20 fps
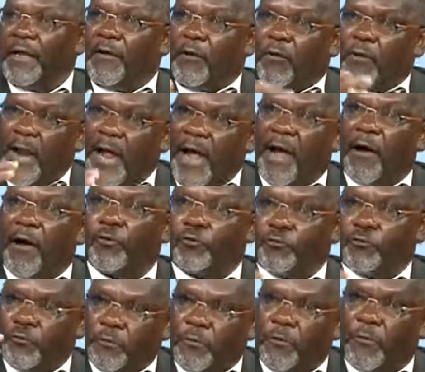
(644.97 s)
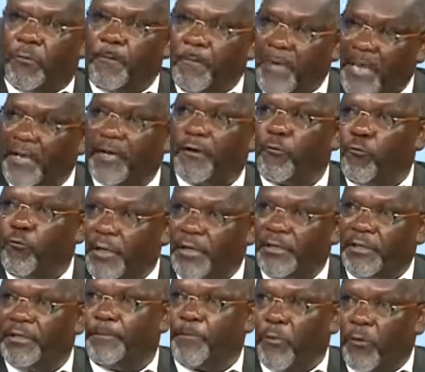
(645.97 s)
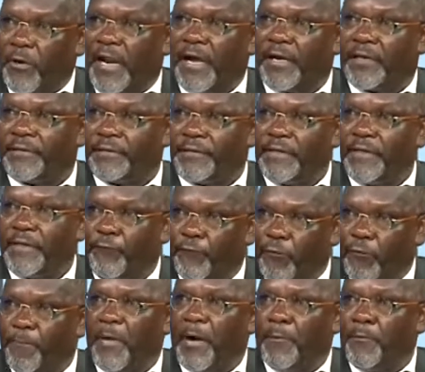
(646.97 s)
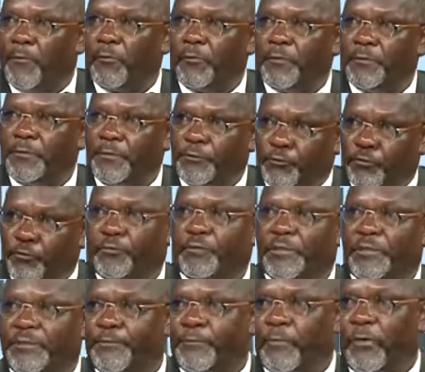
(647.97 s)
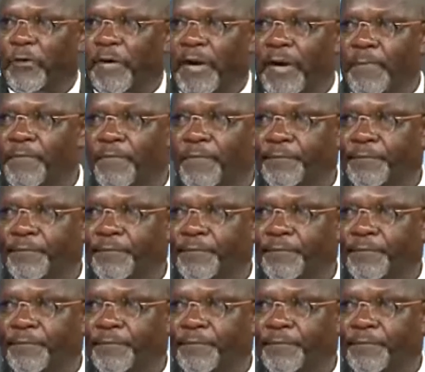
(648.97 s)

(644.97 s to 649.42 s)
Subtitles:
on how to, you know, make quality products from bamboo through this program.